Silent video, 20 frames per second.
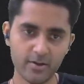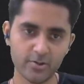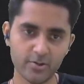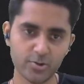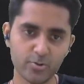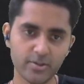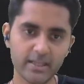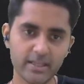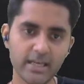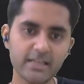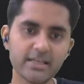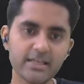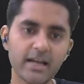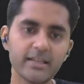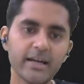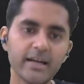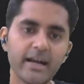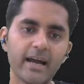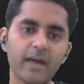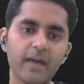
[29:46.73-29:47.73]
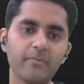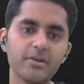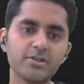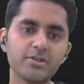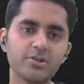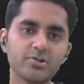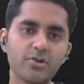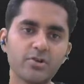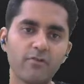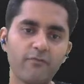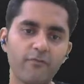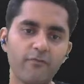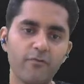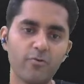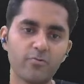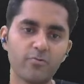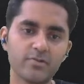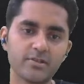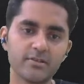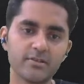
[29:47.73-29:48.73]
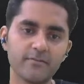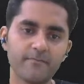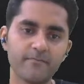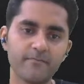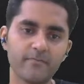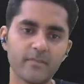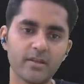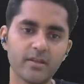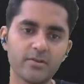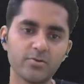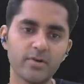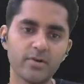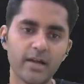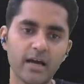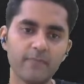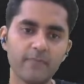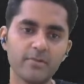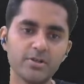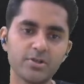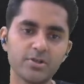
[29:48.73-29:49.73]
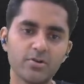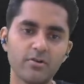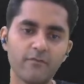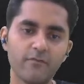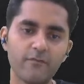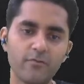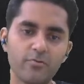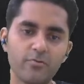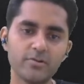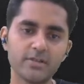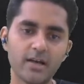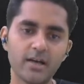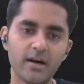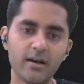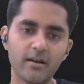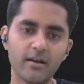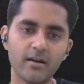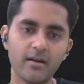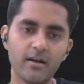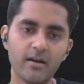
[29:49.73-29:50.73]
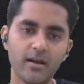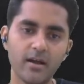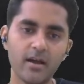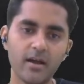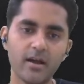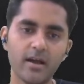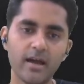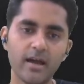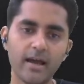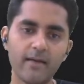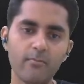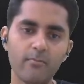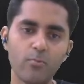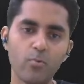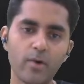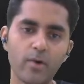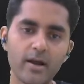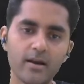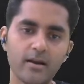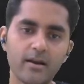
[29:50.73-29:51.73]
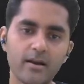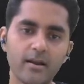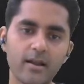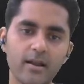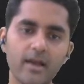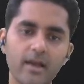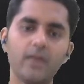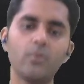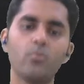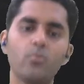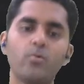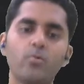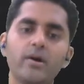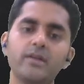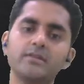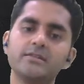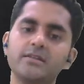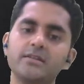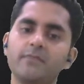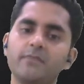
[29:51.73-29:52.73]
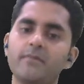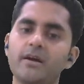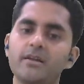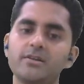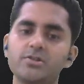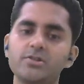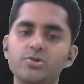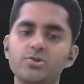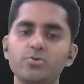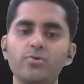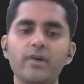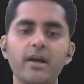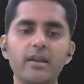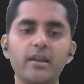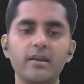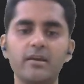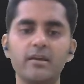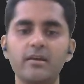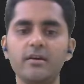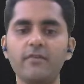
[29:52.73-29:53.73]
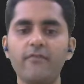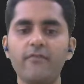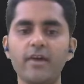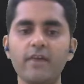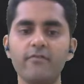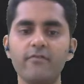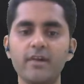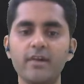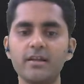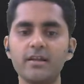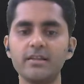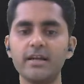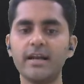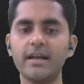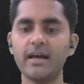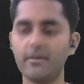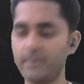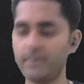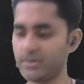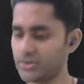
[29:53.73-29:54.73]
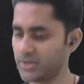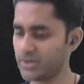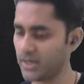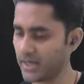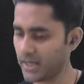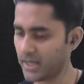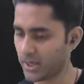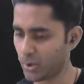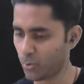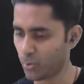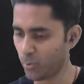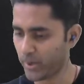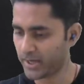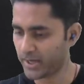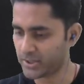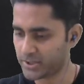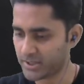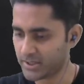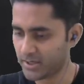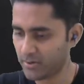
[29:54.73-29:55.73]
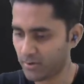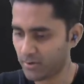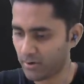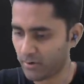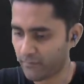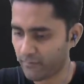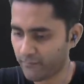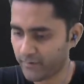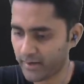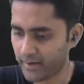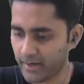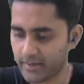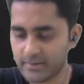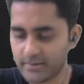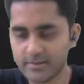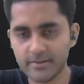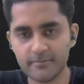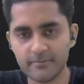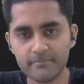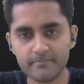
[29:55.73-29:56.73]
So these are the dimensions of force. The dimension of force are M1 L1 T minus 2, and here we have written the dimensional equation of it.